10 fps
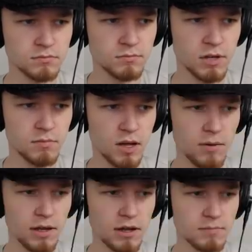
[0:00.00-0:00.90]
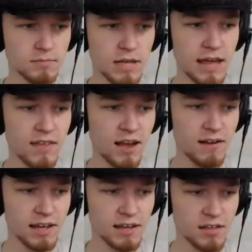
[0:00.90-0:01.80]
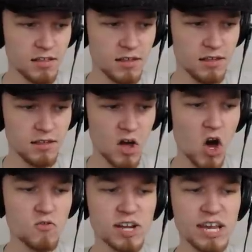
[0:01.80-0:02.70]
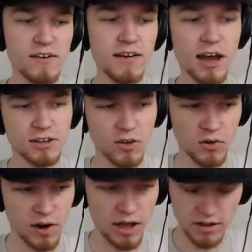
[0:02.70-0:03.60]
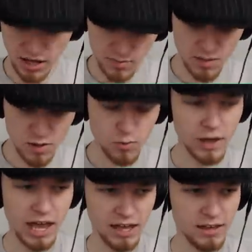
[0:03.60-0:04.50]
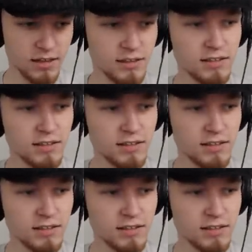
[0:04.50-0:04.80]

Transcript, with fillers: Well, here we are. Hey, there he is. Over here now, Goron. Come this way.